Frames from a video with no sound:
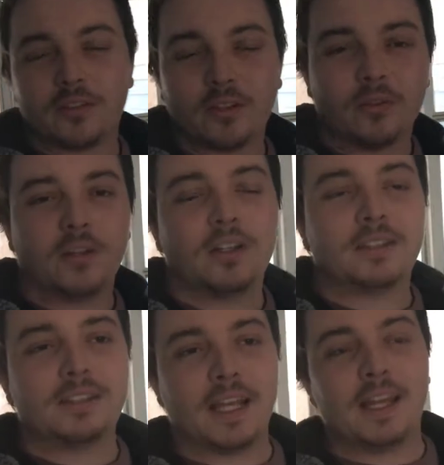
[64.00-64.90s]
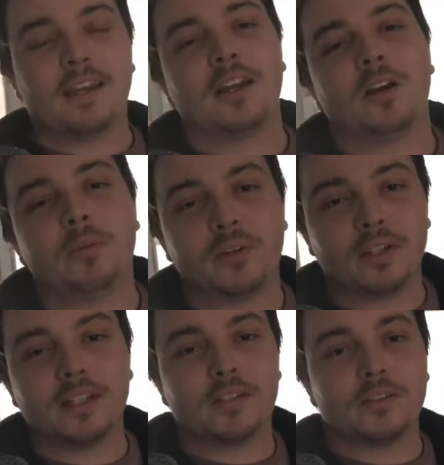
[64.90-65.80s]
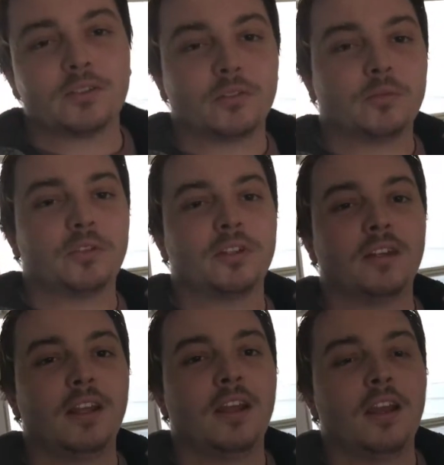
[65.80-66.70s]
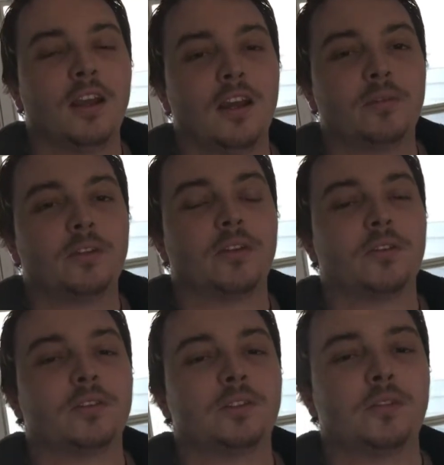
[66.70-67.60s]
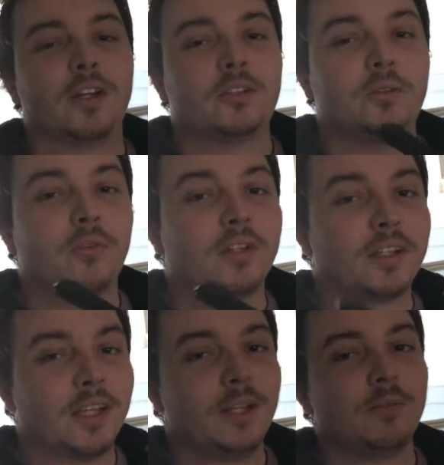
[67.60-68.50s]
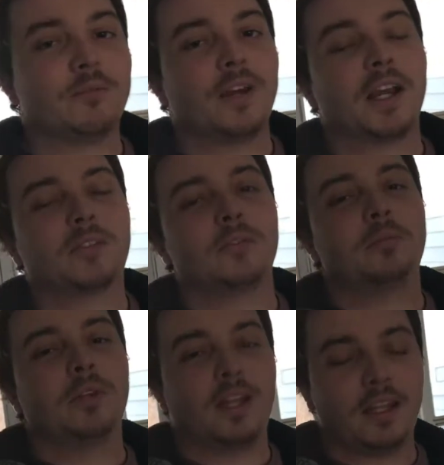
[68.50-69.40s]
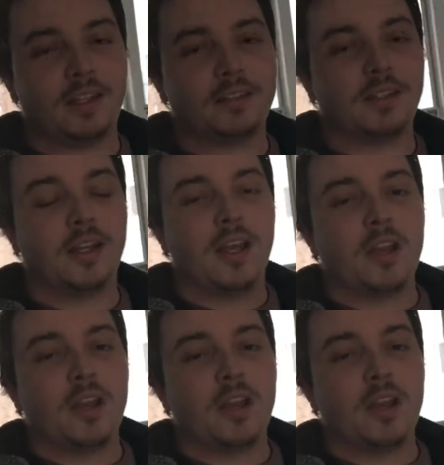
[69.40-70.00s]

or so a set. I'll put a link in the description to those if you actually want to keep factory blades.